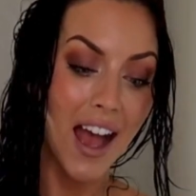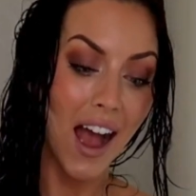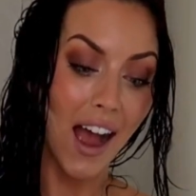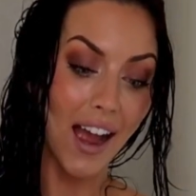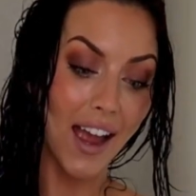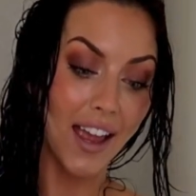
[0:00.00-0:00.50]

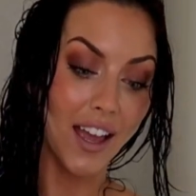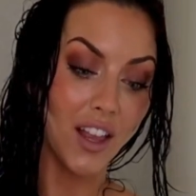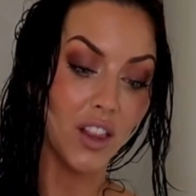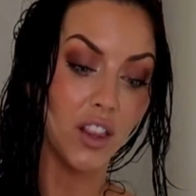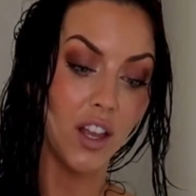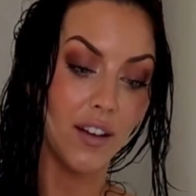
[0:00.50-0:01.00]
I
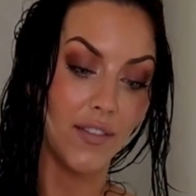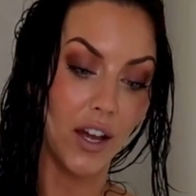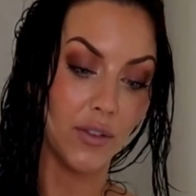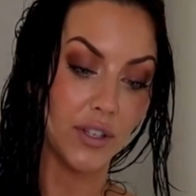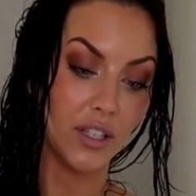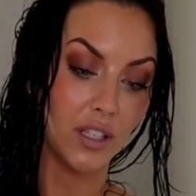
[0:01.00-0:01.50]
love
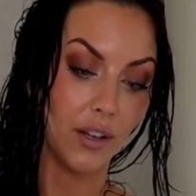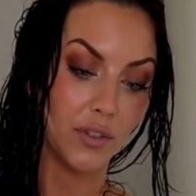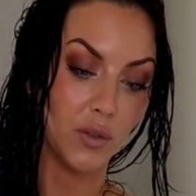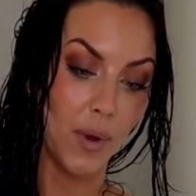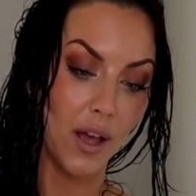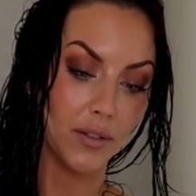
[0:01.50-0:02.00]
how this stuff
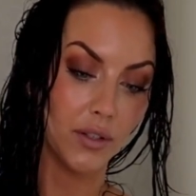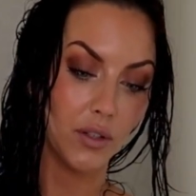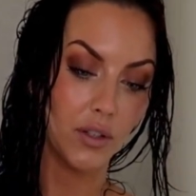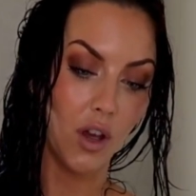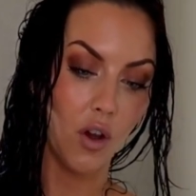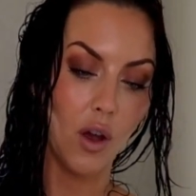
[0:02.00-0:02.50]
smells.
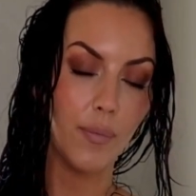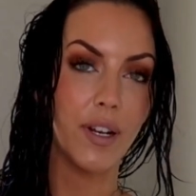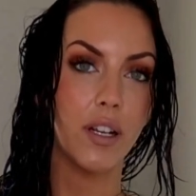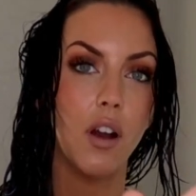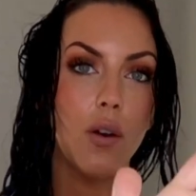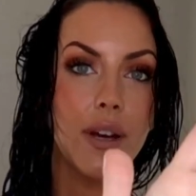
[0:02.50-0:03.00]
So I'm
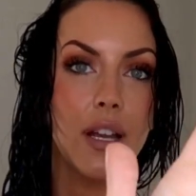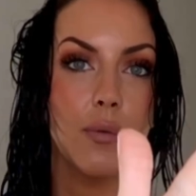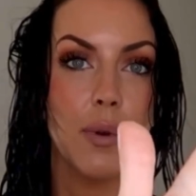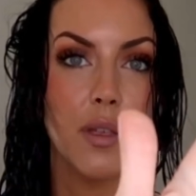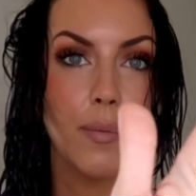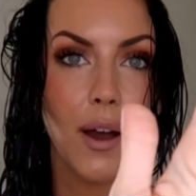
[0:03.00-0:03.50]
gonna go in
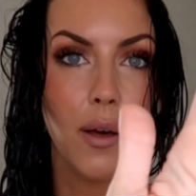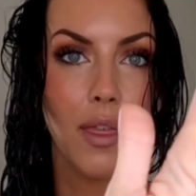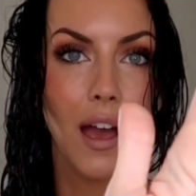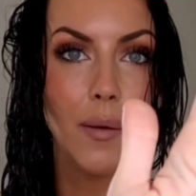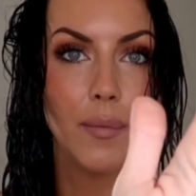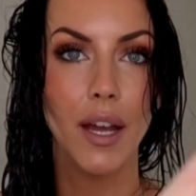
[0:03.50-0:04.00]
with about
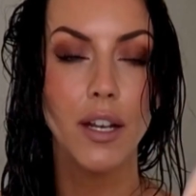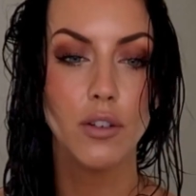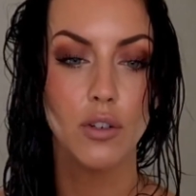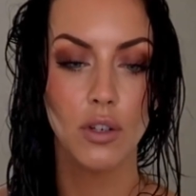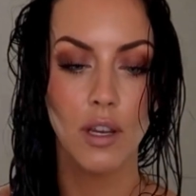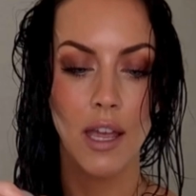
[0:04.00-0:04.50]
that
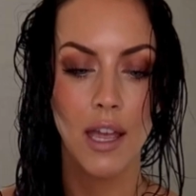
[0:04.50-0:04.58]
much,